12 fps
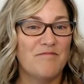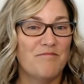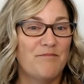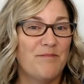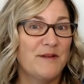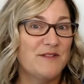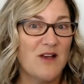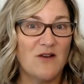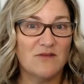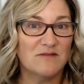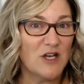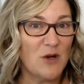But
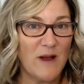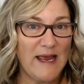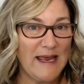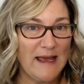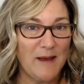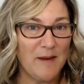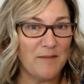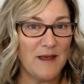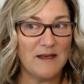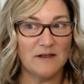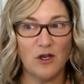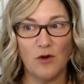don't go
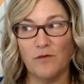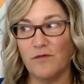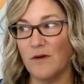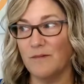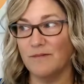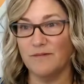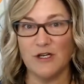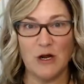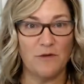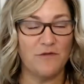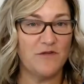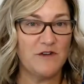ham and go from, a
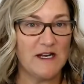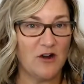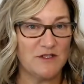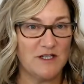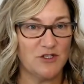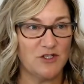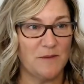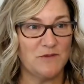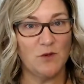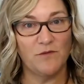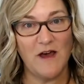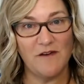$50
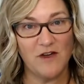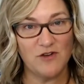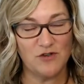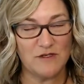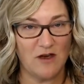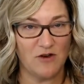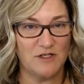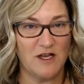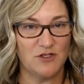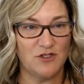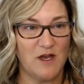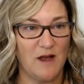touch-up to a $500
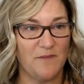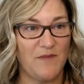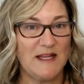touch-up.